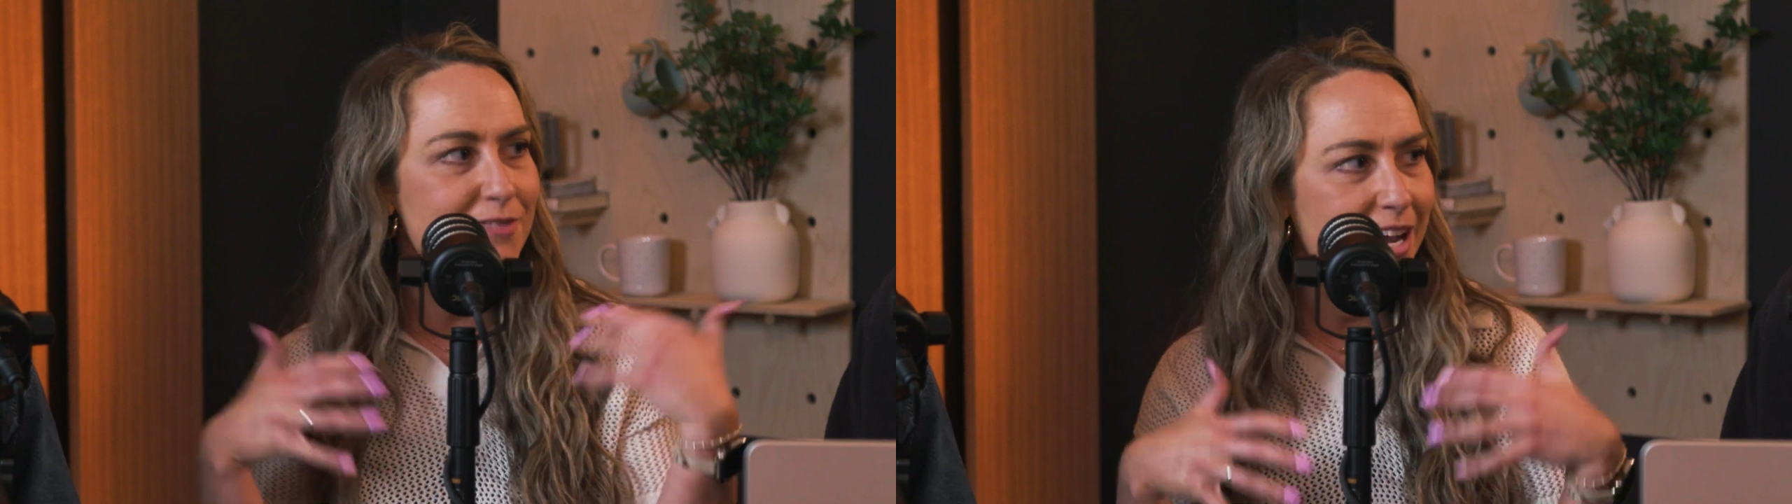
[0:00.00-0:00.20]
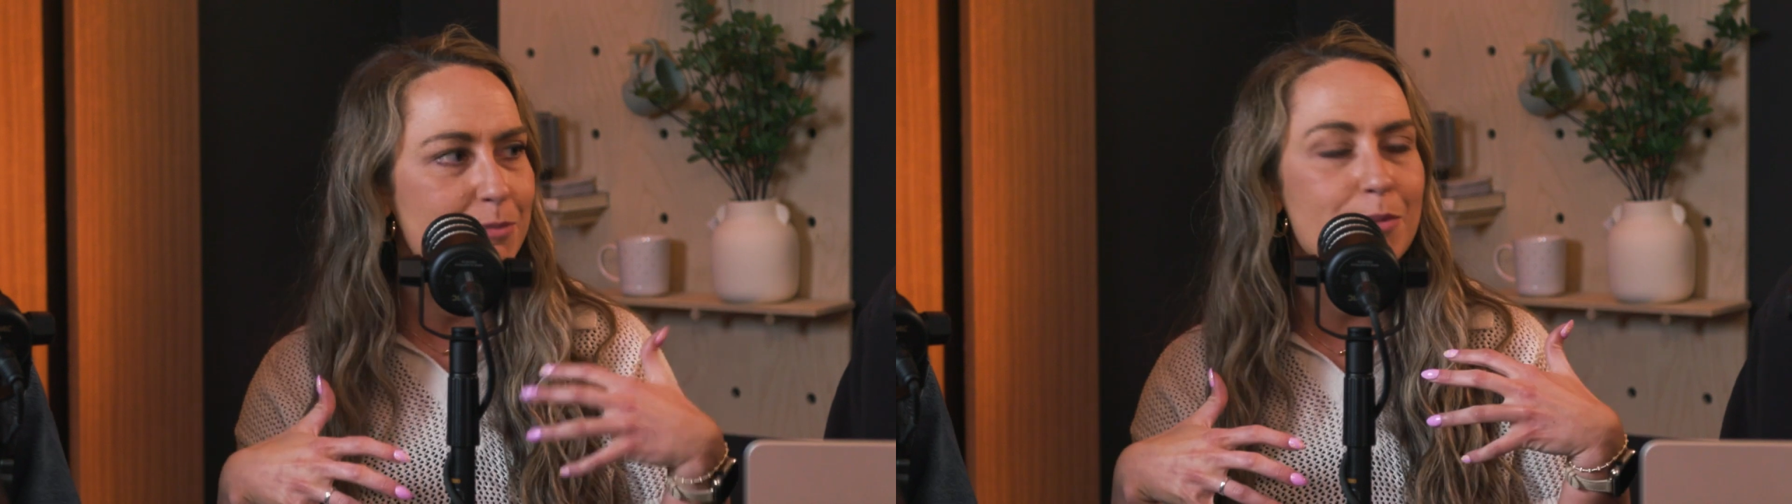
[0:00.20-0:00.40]

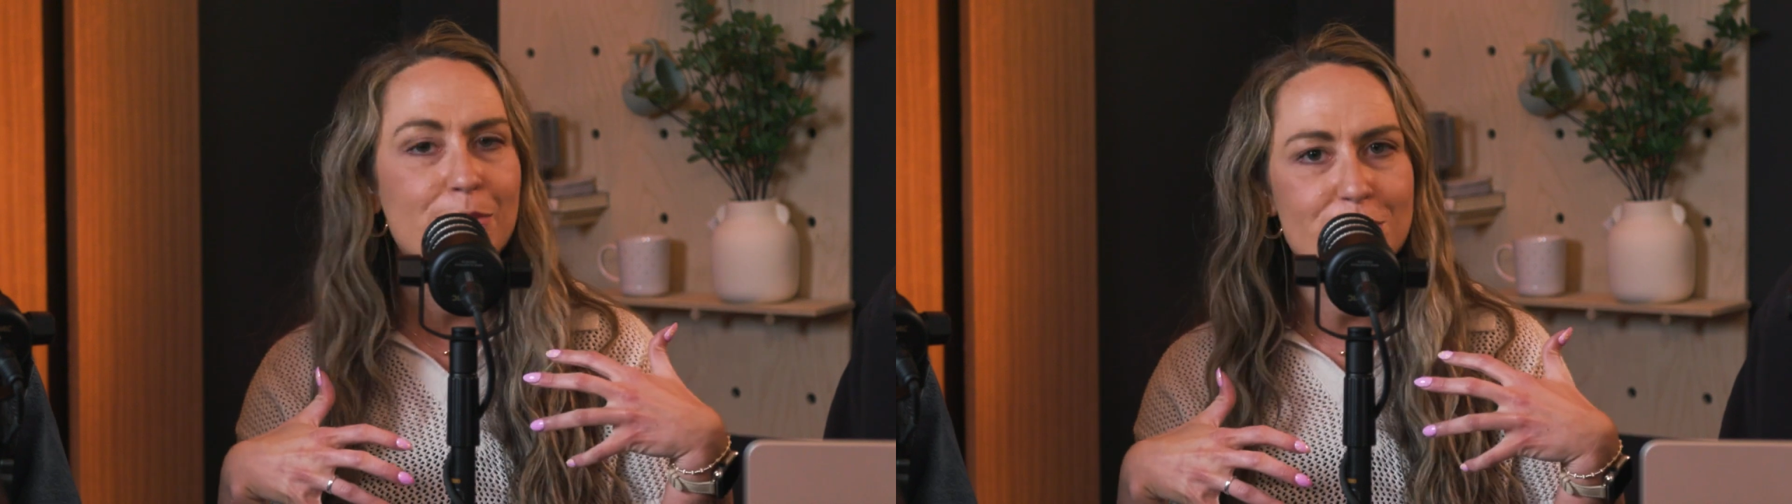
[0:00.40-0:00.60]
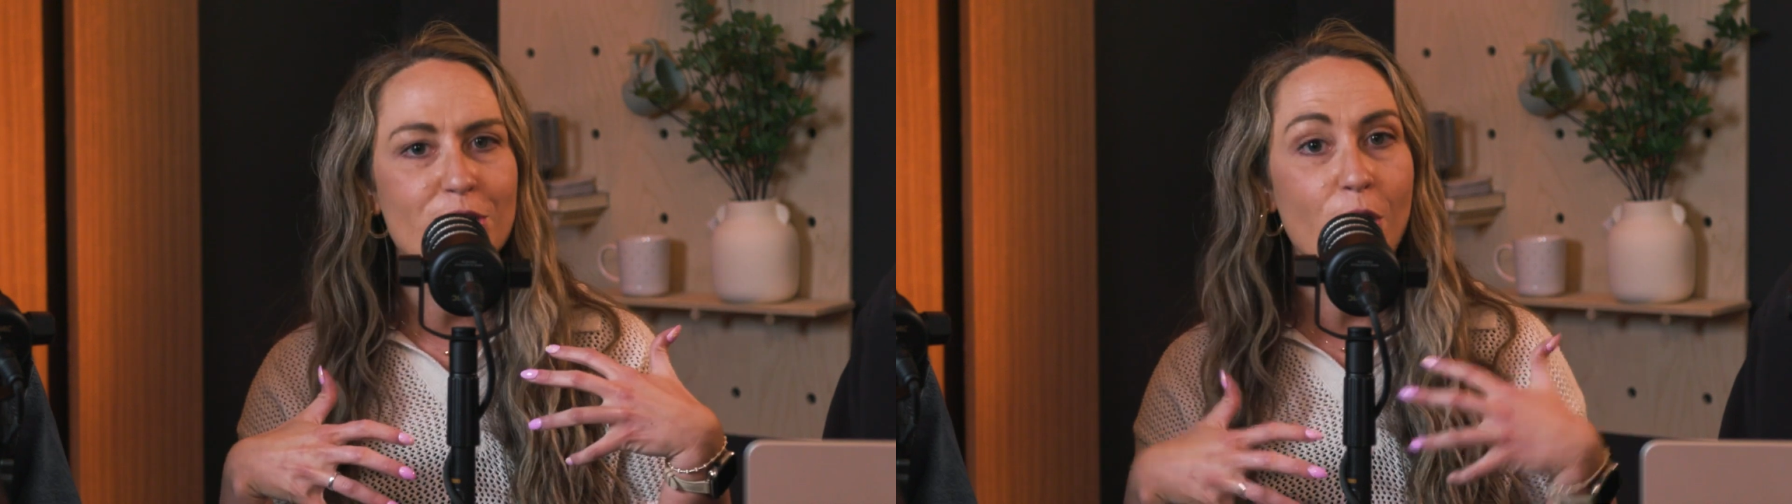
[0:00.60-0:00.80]
inviting
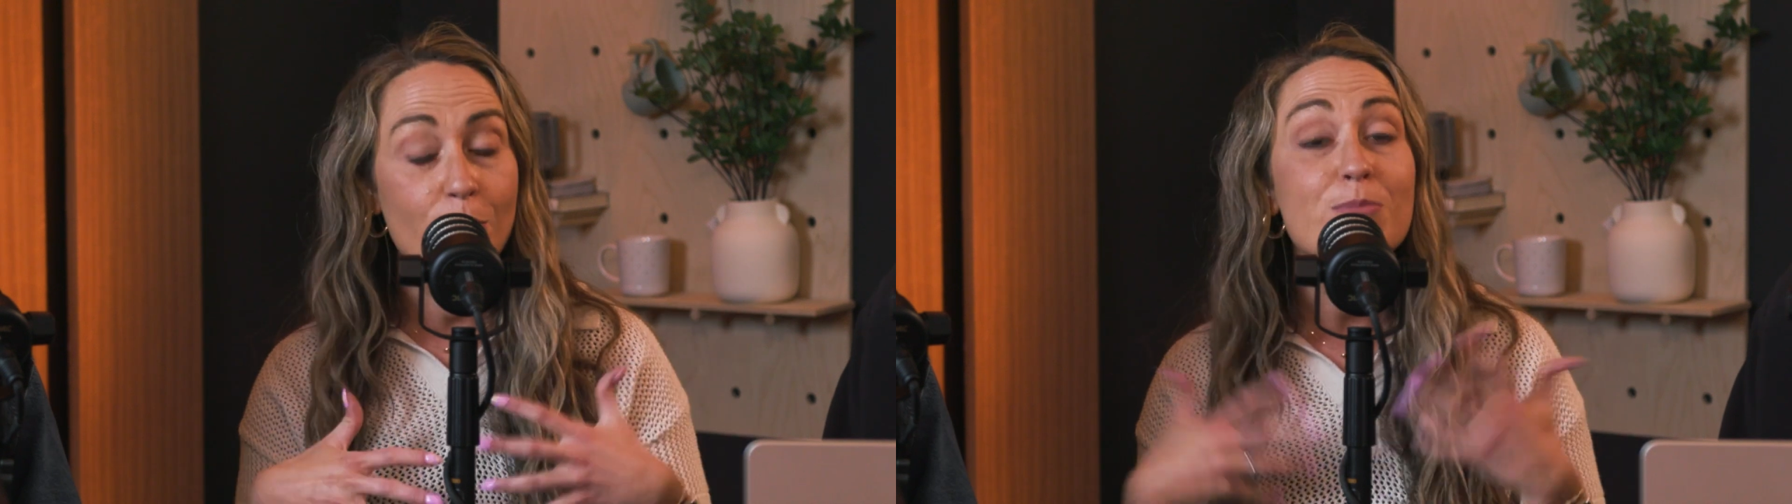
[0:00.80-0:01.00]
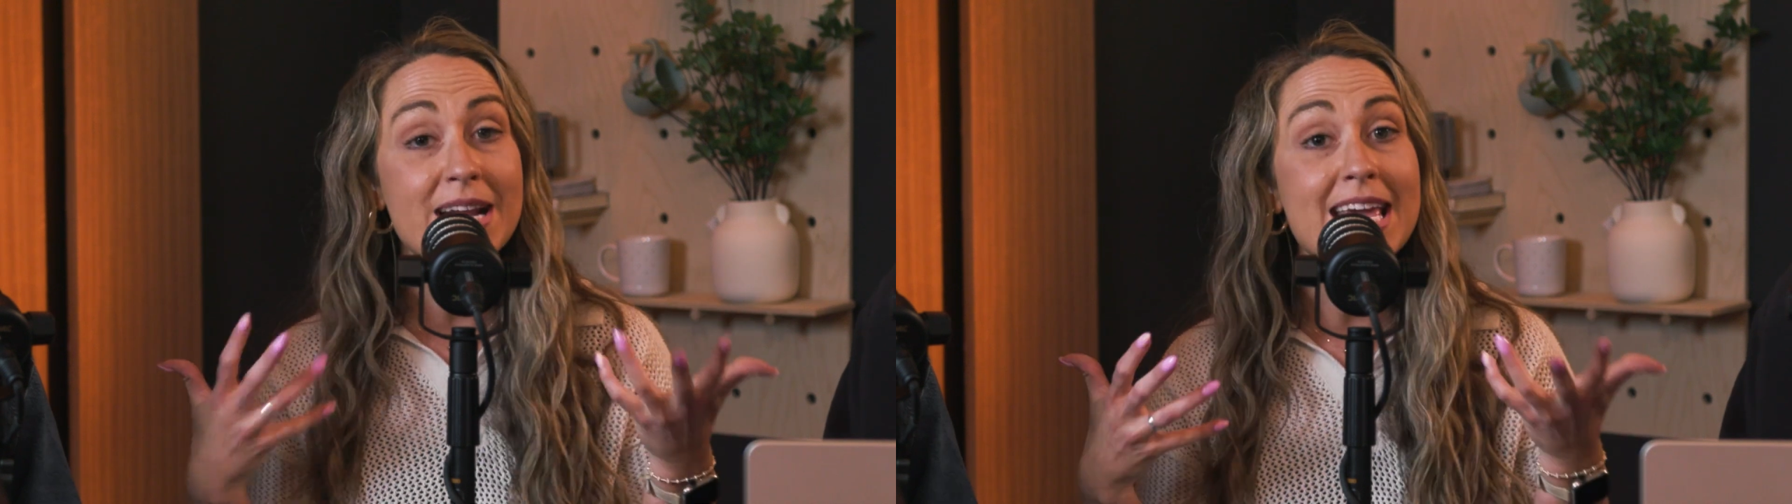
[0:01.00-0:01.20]
people into your
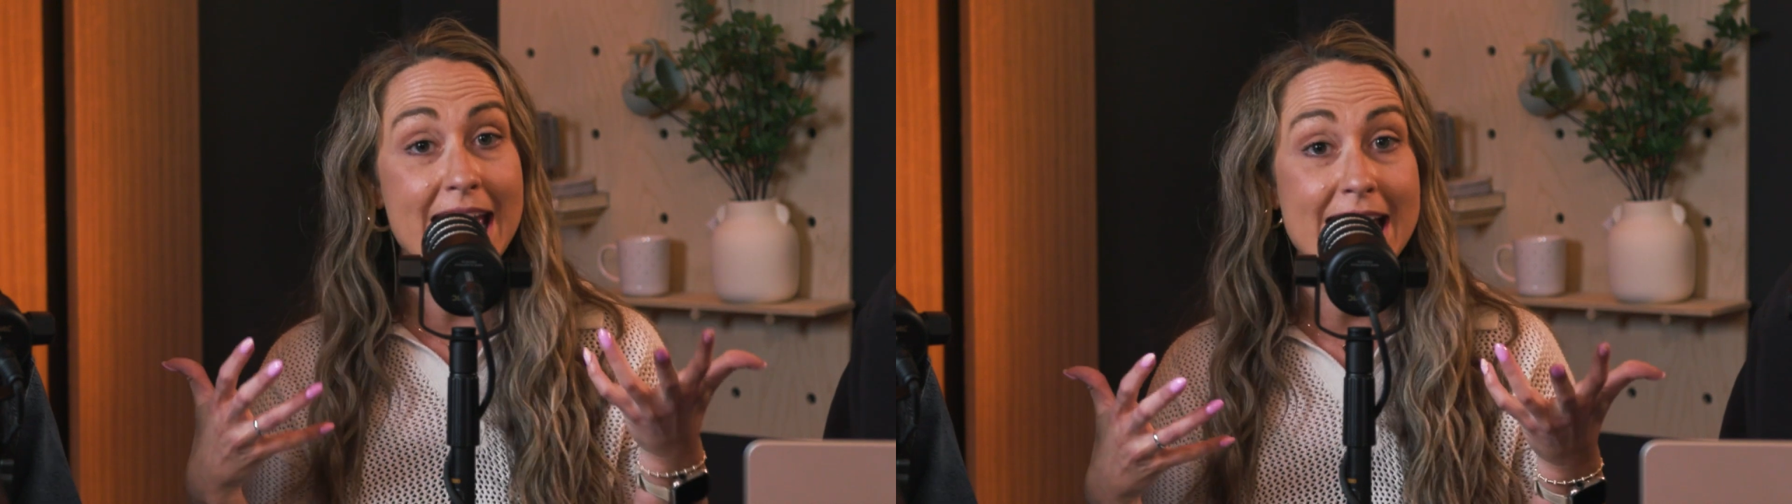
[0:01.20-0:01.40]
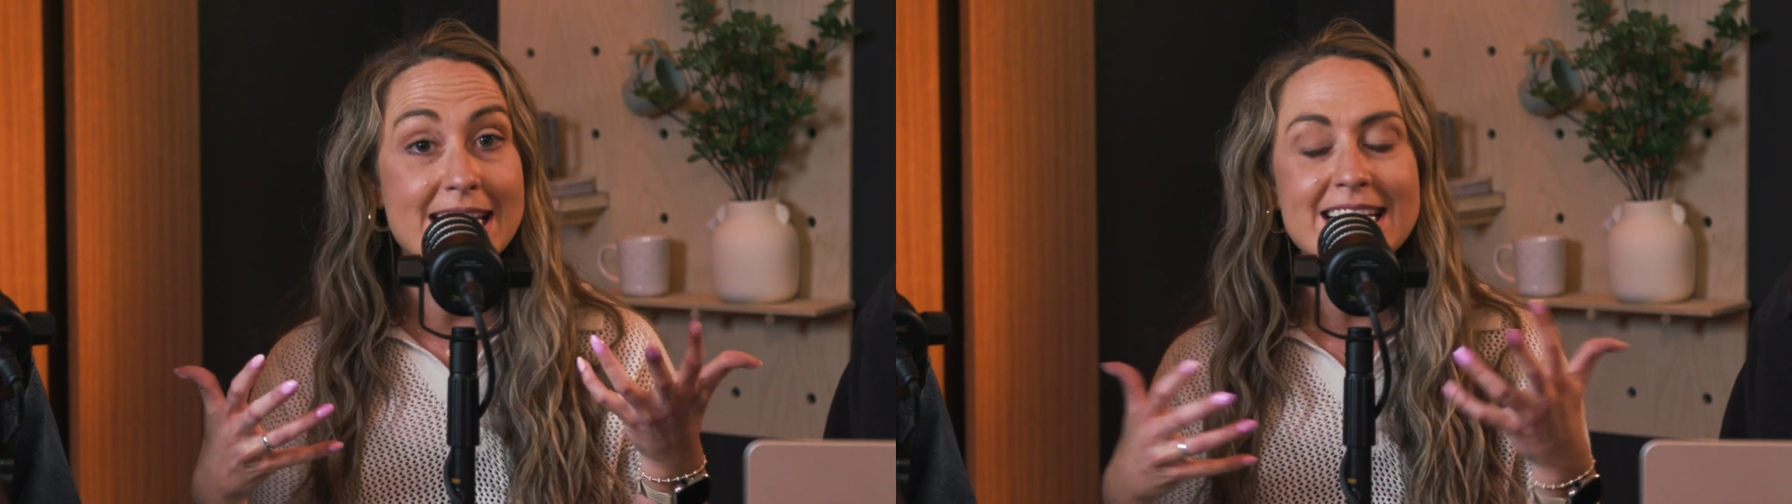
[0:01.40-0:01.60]
home, but it
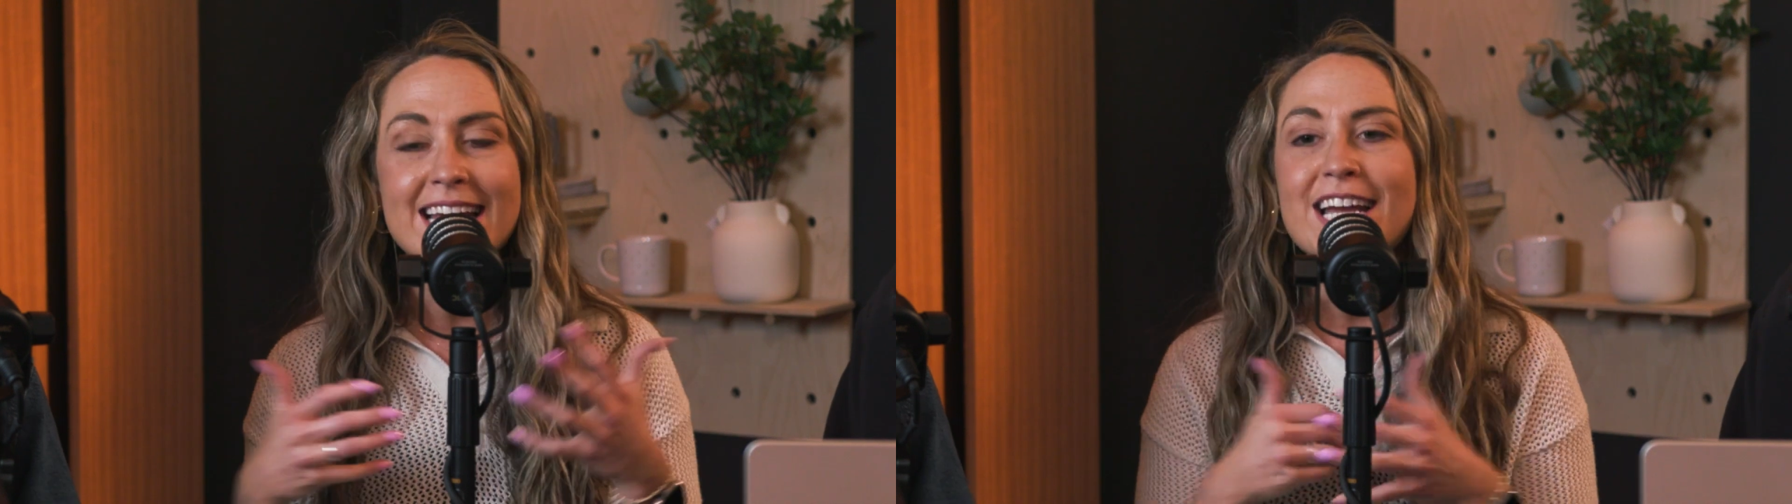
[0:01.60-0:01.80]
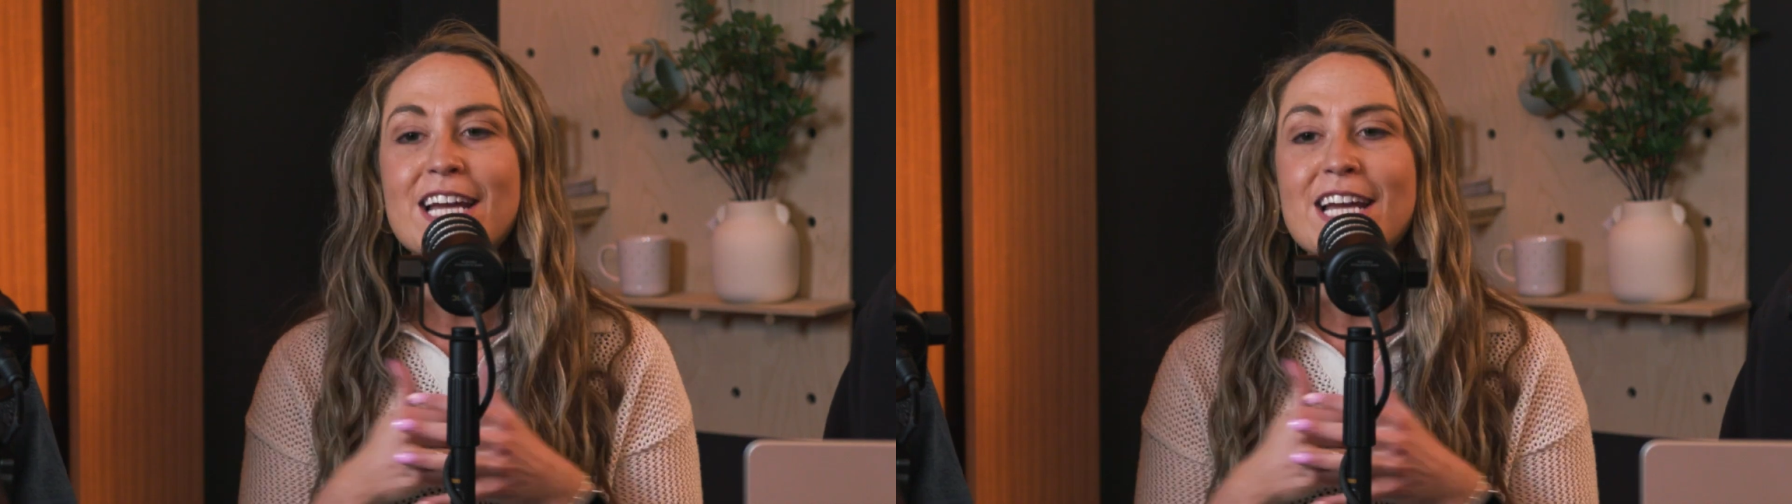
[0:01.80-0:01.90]
can."